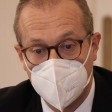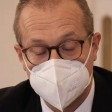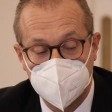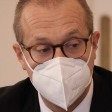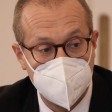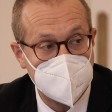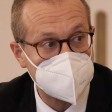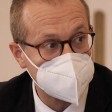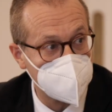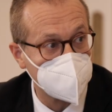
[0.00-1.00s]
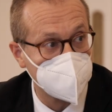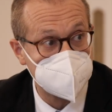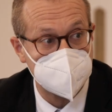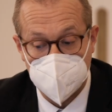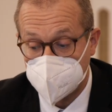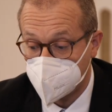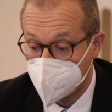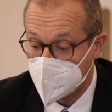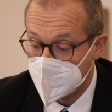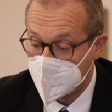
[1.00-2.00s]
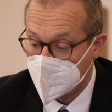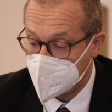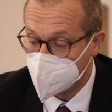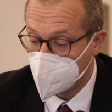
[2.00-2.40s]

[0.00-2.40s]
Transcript: was with me at the start of this initiative and